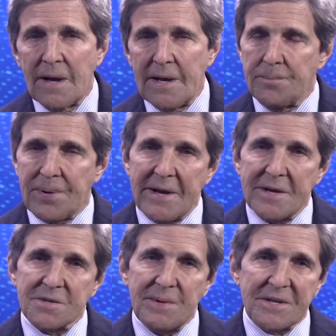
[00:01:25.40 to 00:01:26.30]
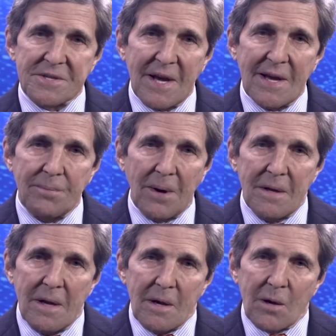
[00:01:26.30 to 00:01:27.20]
And it pains me to say,
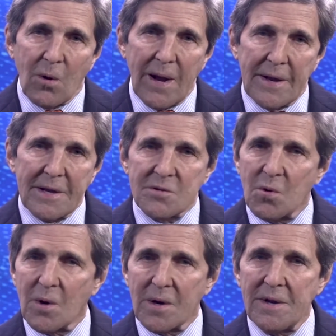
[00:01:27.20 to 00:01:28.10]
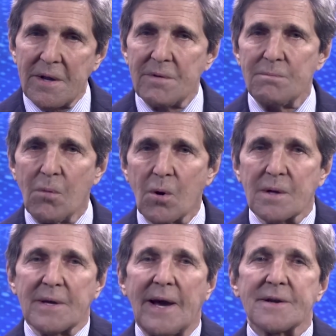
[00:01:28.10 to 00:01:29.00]
but we're heading toward an even
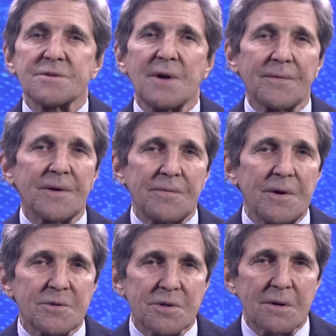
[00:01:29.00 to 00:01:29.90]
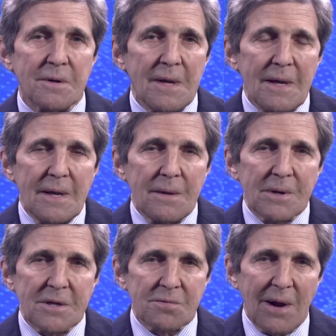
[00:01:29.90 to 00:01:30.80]
more catastrophic future,
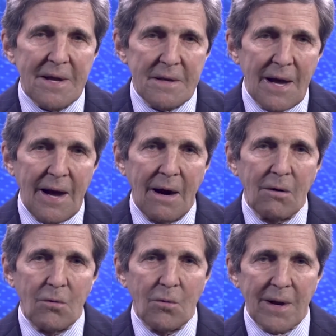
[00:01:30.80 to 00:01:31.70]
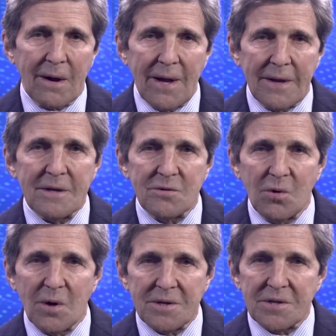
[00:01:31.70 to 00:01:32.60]
because right now we are heading
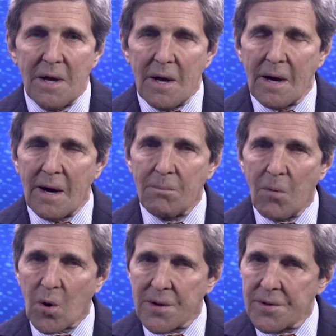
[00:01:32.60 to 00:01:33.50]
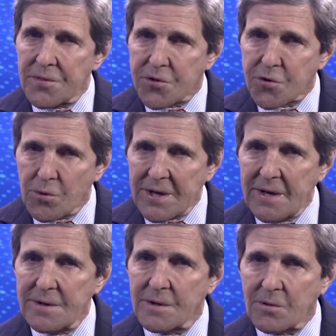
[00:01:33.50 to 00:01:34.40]
towards a more than
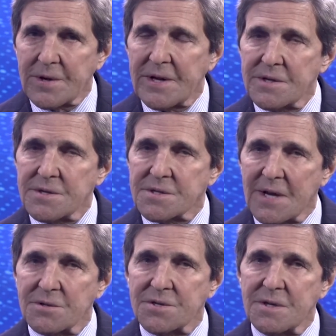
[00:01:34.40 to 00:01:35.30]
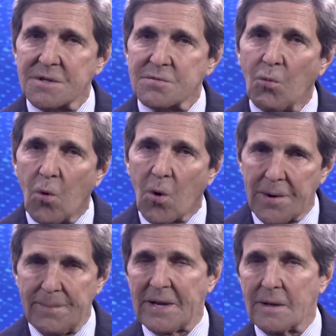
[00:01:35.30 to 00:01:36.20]
3 degrees Celsius
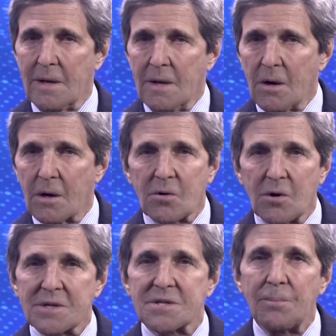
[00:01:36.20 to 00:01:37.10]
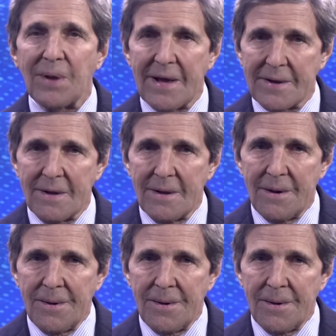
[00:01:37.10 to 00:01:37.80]
warming across the planet.